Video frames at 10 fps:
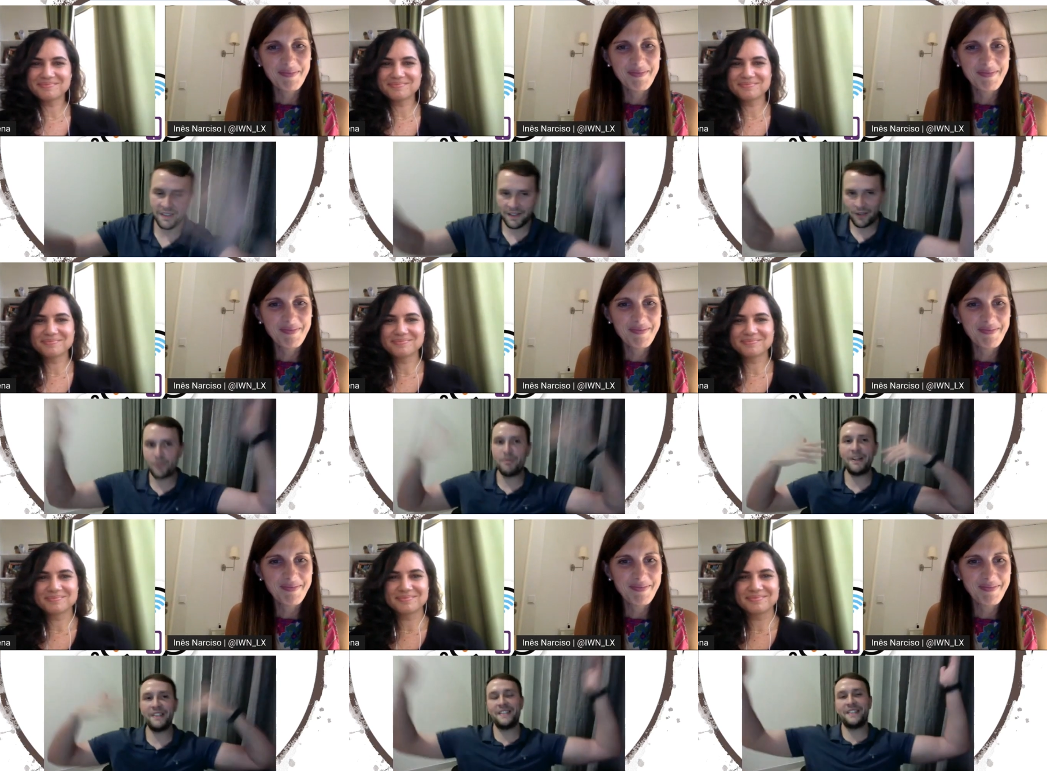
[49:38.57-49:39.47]
Speaker 1: or from
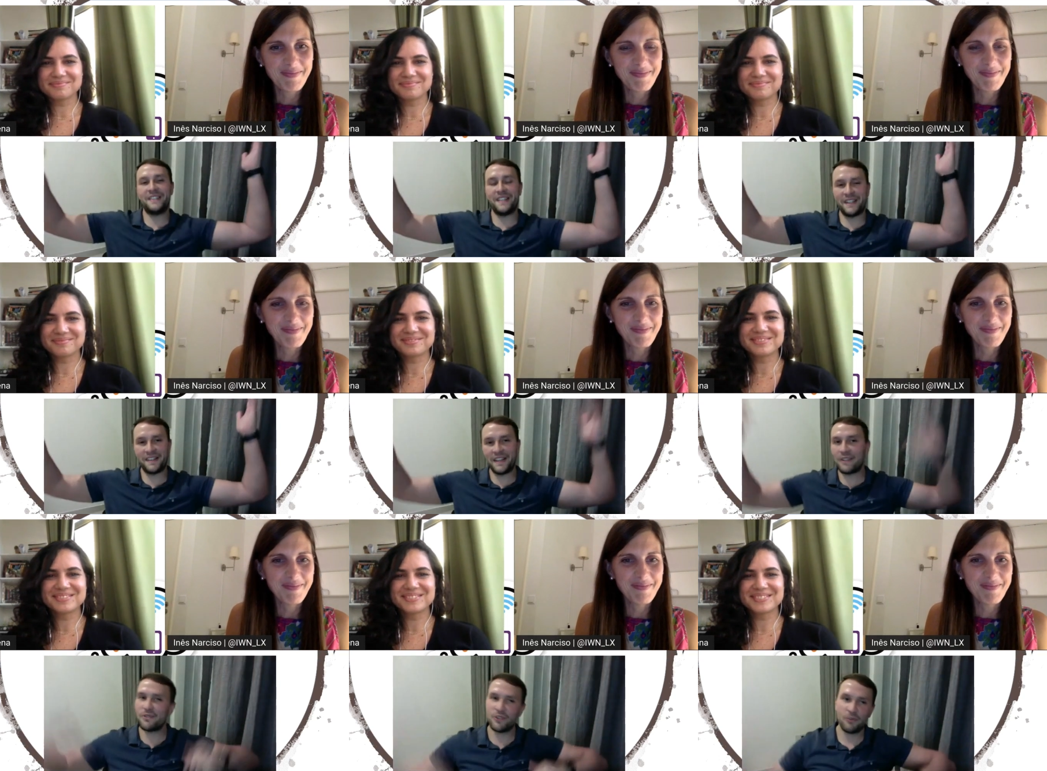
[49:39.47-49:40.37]
my side, uh,
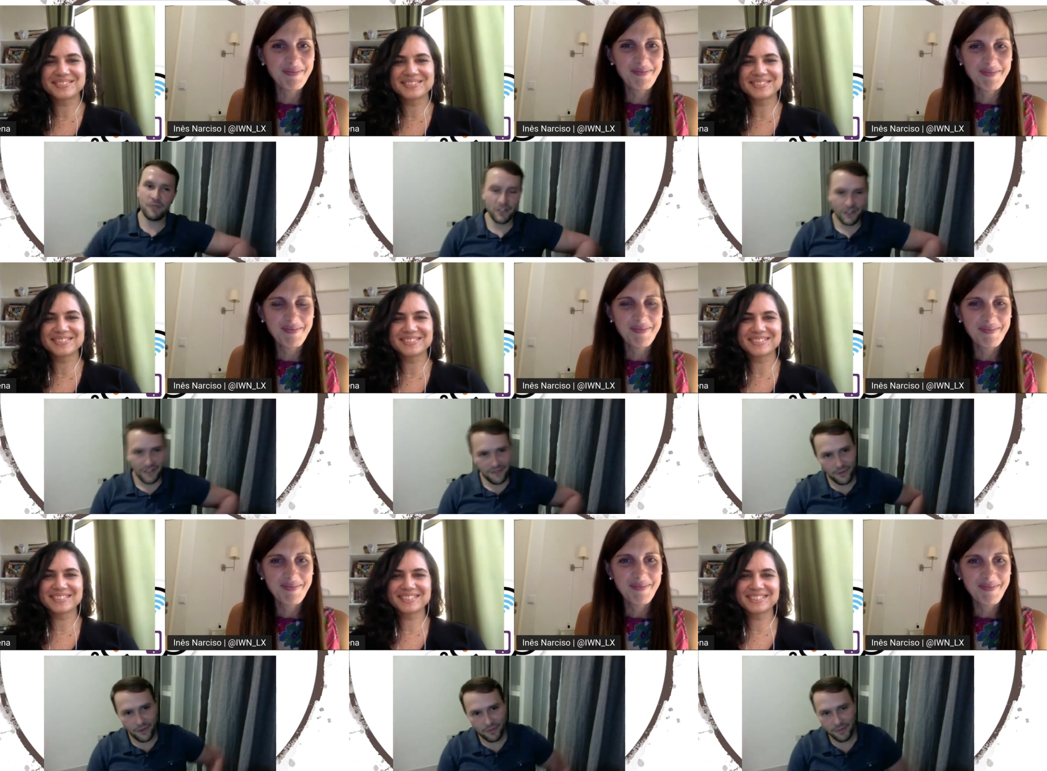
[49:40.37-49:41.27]
thank you so much
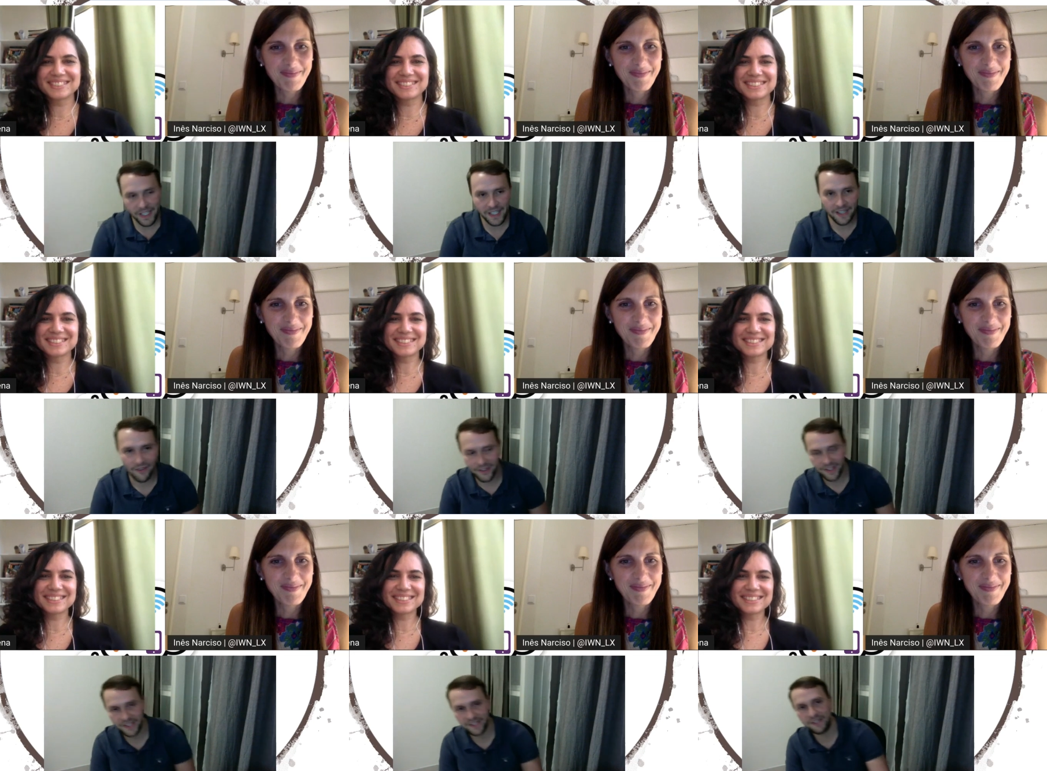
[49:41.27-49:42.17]
for being on
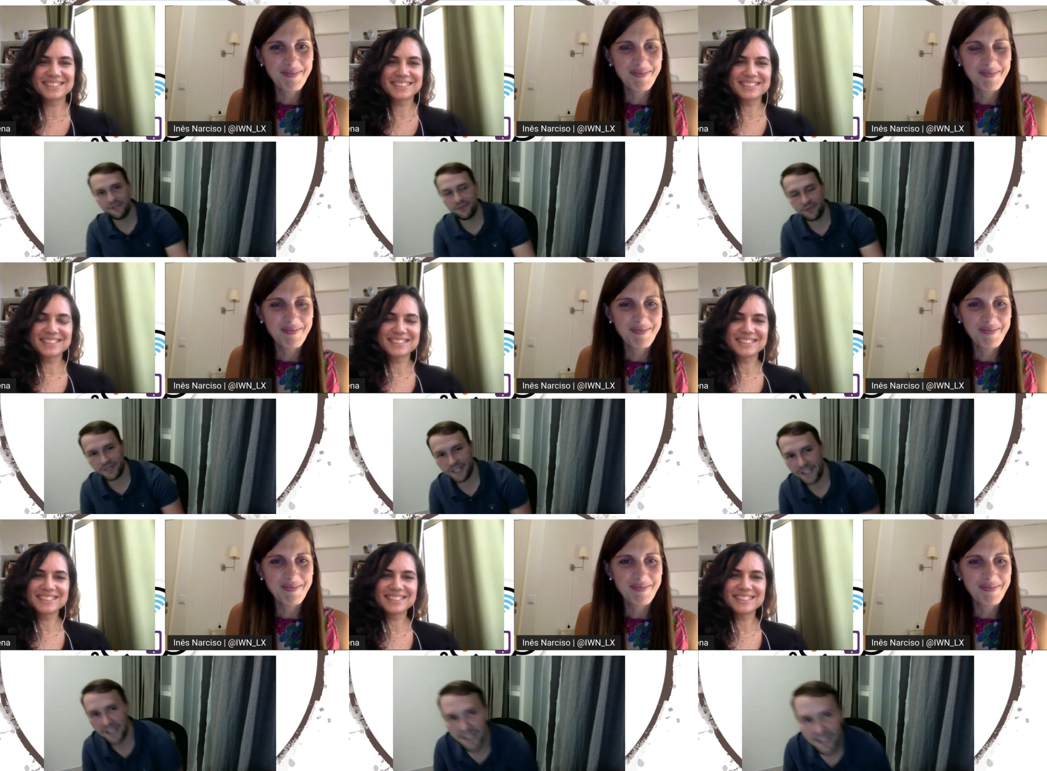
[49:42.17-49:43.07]
this interview
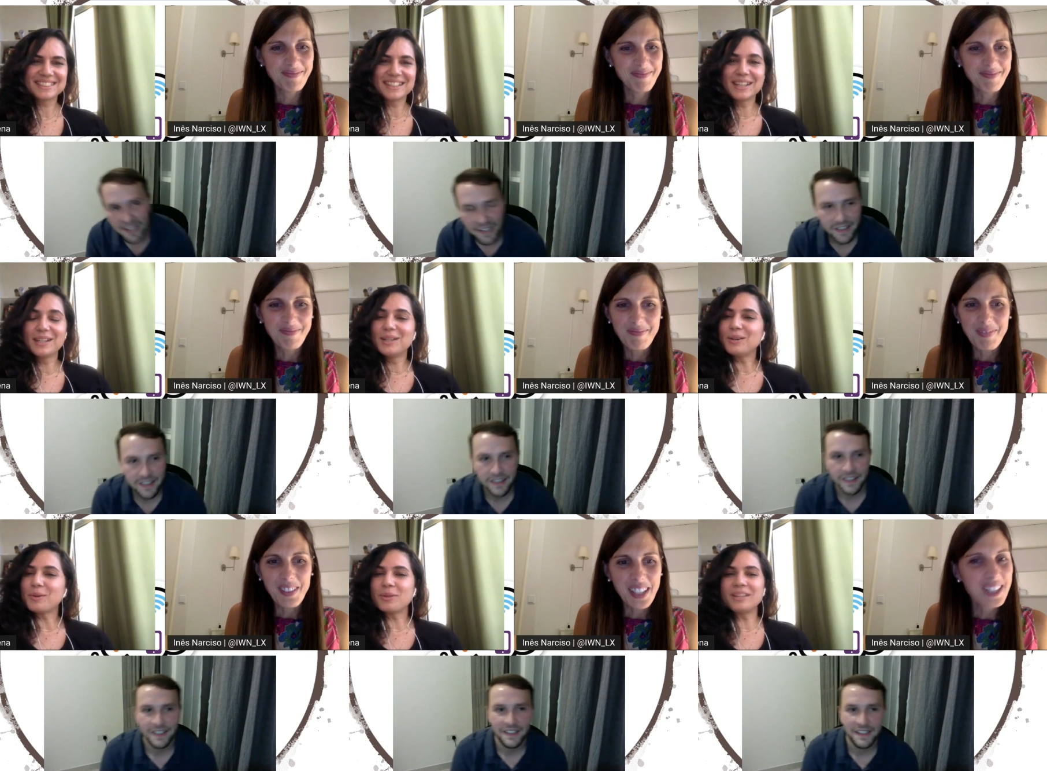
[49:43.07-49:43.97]
today.
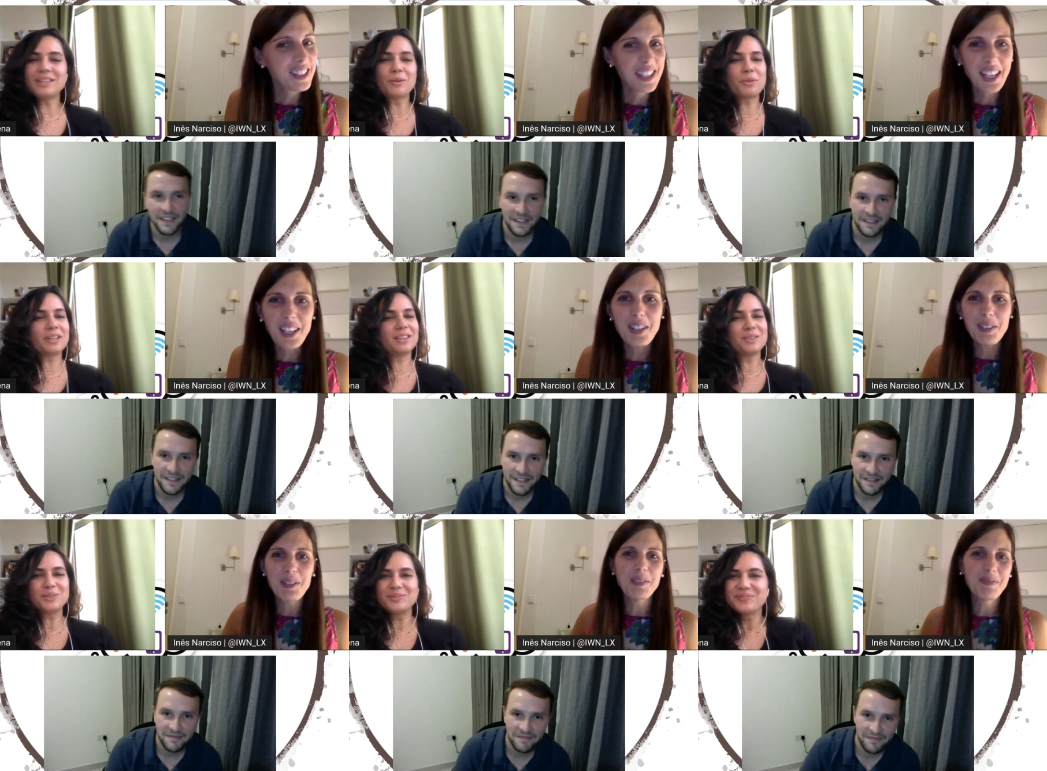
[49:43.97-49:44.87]
Speaker 2: Well, thank yes. you, thank
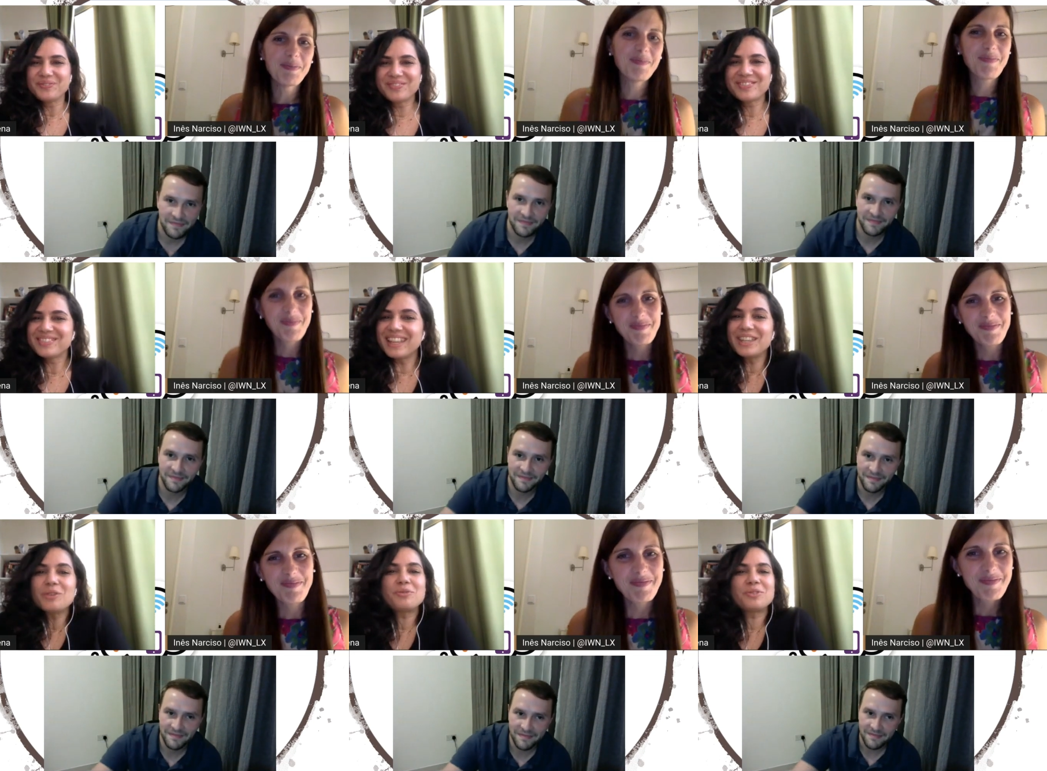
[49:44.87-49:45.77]
you,
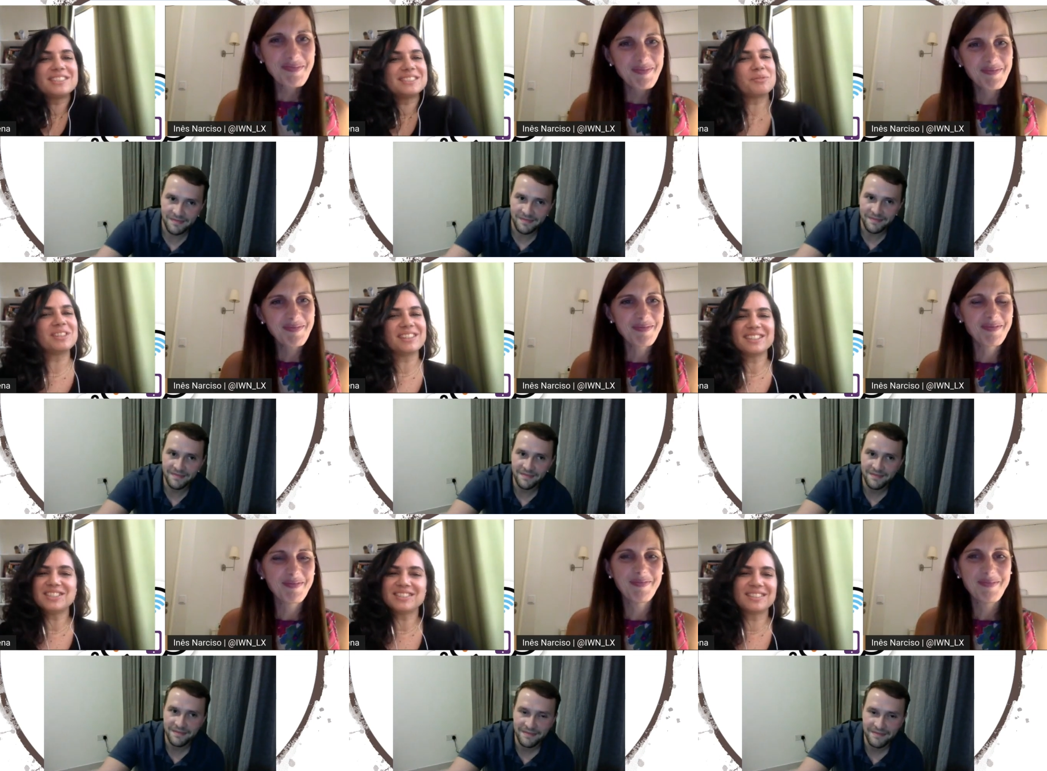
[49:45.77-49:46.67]
thank you for this
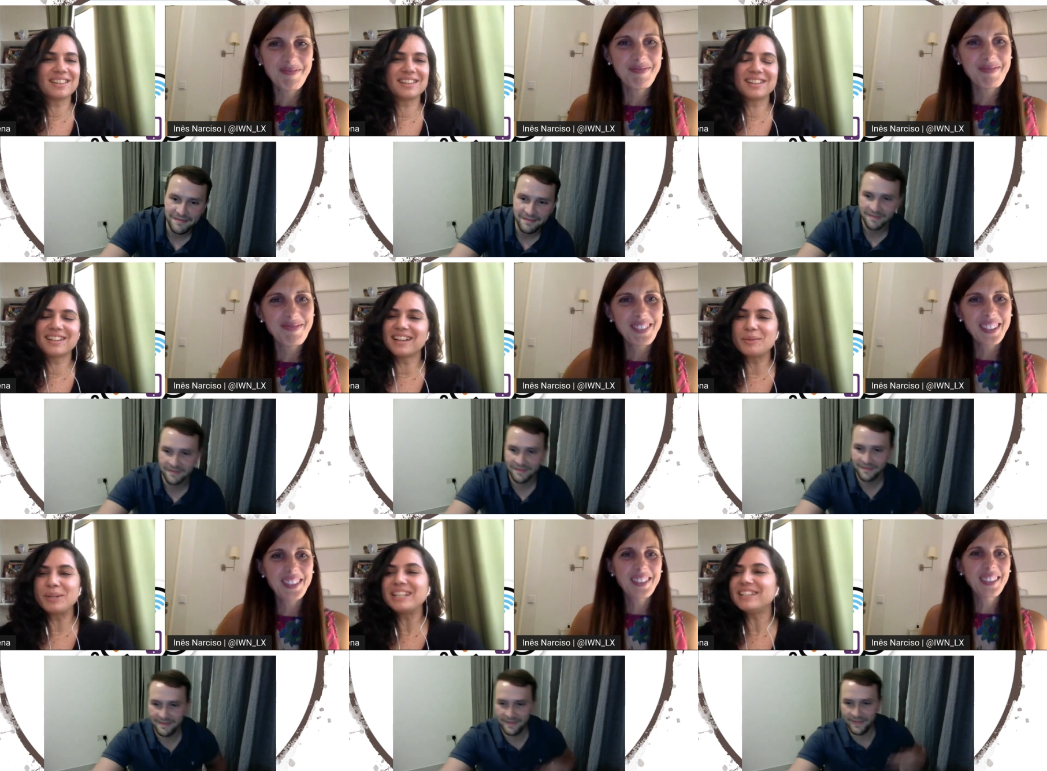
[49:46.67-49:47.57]
invitation. Uh,
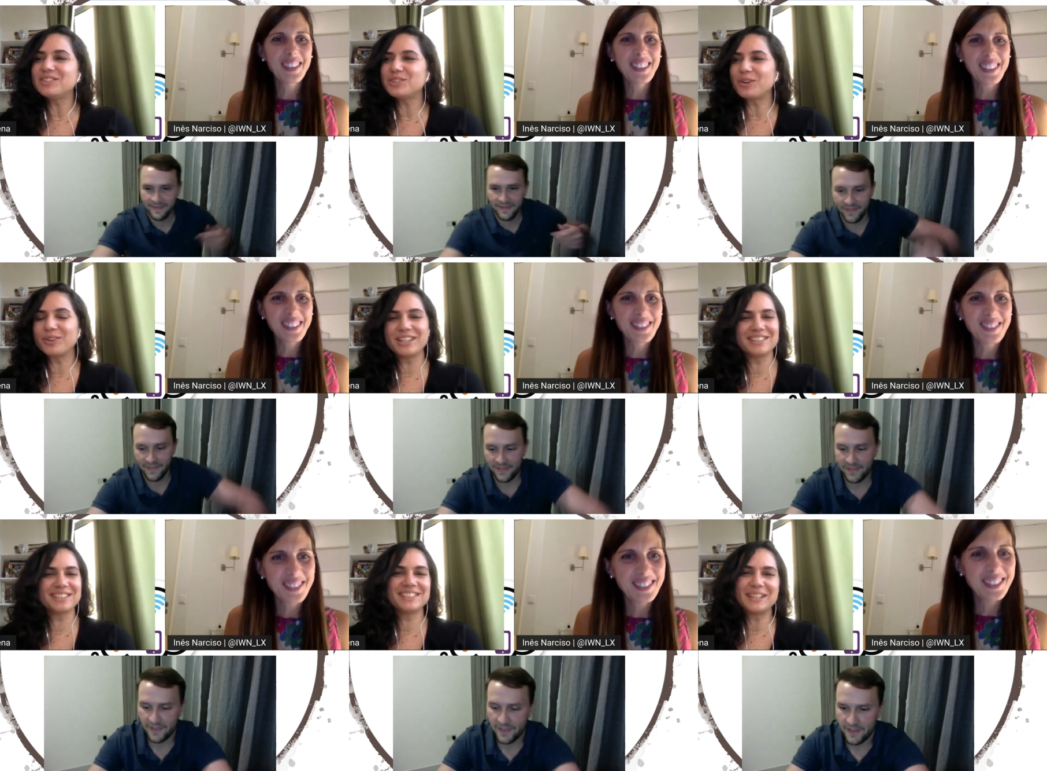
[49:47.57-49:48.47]
I really enjoyed.